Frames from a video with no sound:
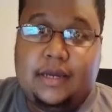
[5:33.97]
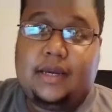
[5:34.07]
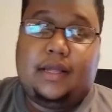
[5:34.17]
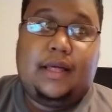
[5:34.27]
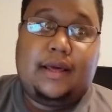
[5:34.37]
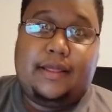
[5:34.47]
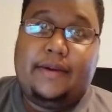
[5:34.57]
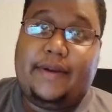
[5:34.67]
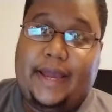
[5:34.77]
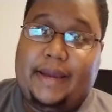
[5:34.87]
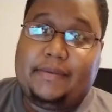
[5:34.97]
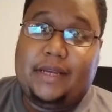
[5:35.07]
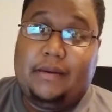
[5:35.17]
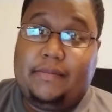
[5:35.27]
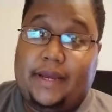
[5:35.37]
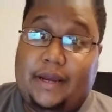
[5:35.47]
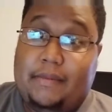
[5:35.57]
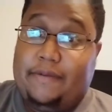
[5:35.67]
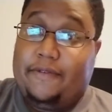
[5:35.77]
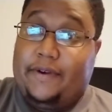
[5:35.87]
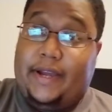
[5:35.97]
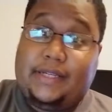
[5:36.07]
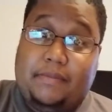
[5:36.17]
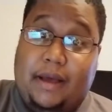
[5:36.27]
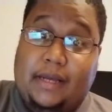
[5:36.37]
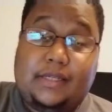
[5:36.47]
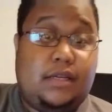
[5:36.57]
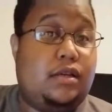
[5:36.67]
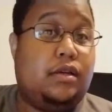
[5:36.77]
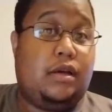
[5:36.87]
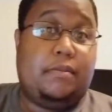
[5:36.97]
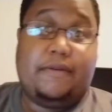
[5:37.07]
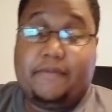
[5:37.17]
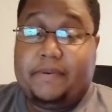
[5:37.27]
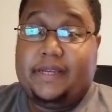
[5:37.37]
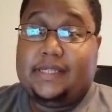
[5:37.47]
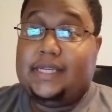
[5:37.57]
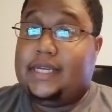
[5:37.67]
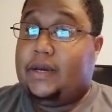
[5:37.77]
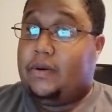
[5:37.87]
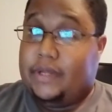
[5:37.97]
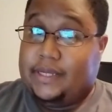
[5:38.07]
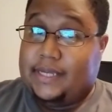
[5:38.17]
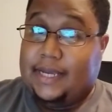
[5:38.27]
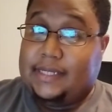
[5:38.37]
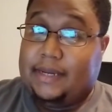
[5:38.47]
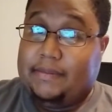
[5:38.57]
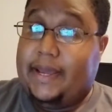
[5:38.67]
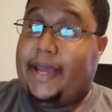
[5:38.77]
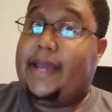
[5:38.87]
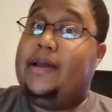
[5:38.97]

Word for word: And a lot of their games come that come out for Xbox come out for PC on the exact same day.